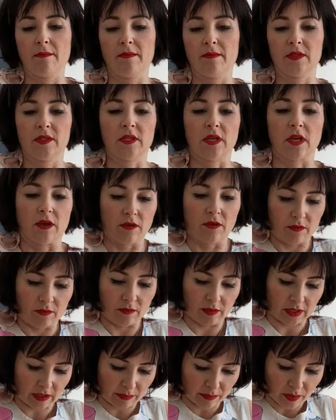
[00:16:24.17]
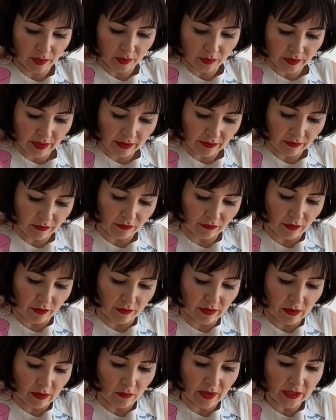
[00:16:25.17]
So we're going to pull that through.
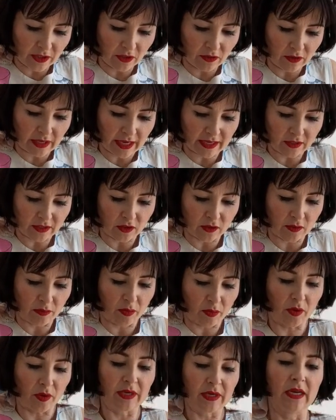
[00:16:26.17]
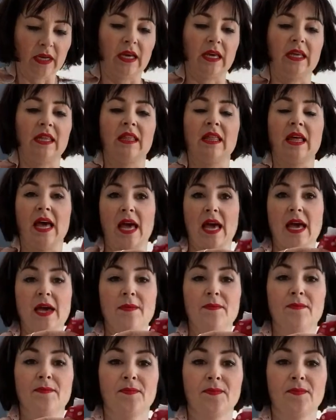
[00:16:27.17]
Now, when you get to the point like there,